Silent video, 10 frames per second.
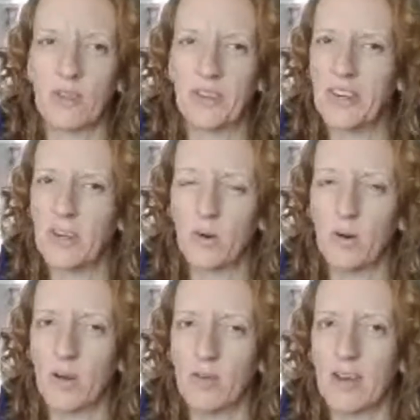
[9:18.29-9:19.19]
They didn't do
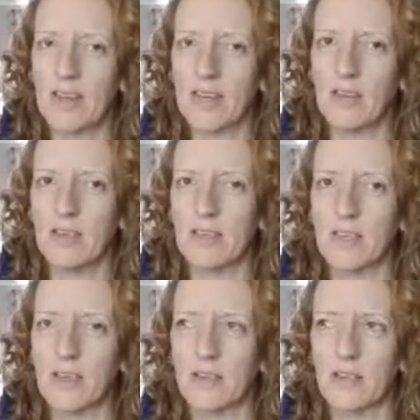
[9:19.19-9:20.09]
a great deal yesterday
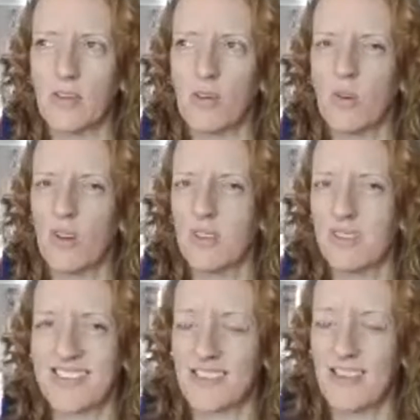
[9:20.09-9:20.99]
because it's not work.
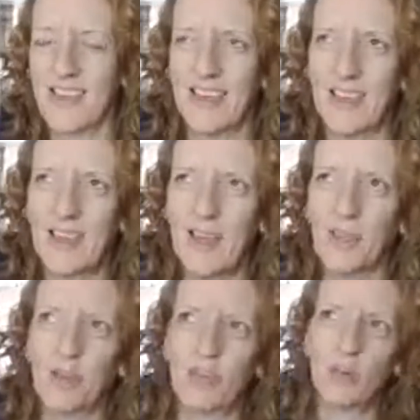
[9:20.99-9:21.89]
They
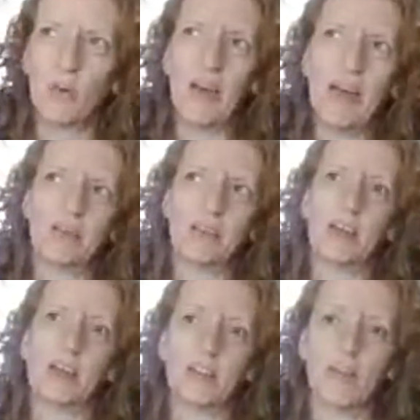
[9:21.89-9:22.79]
couldn't do a lot outside
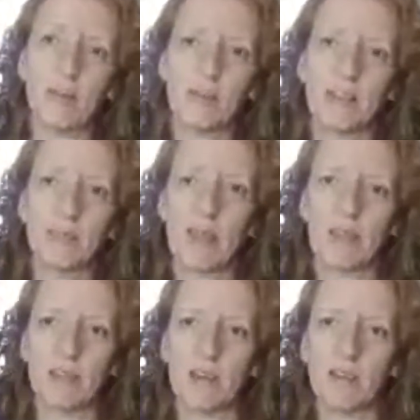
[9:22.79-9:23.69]
because it's building
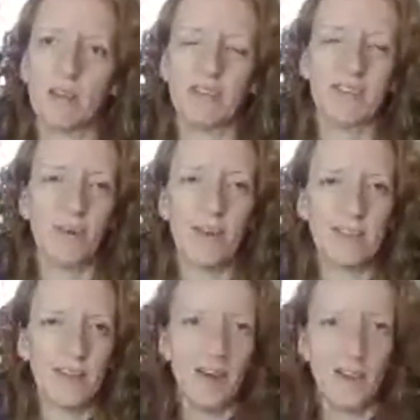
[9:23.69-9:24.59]
inspector, and so it's
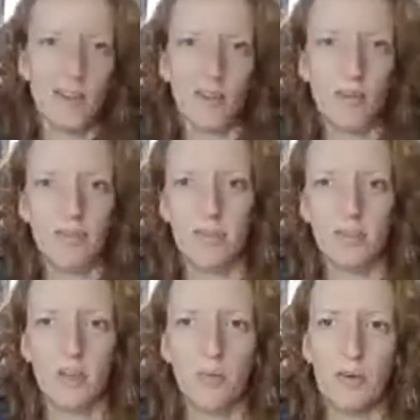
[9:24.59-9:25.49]
like there's
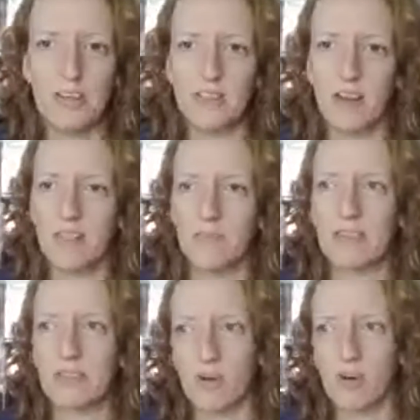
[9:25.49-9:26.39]
no point in starting to
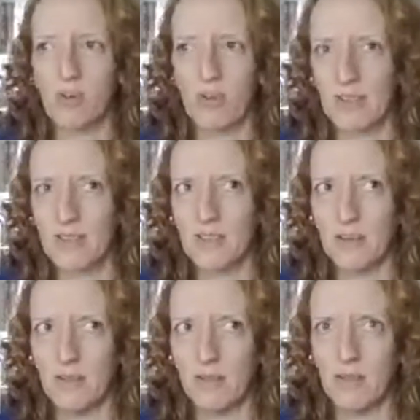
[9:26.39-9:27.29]
mix concrete
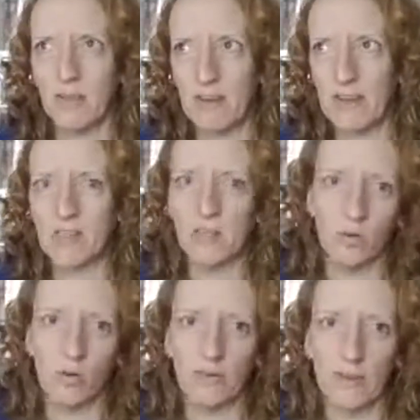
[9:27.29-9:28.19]
until they're ready to do
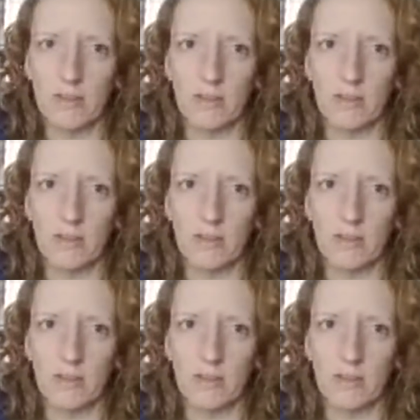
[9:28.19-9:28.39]
all of it.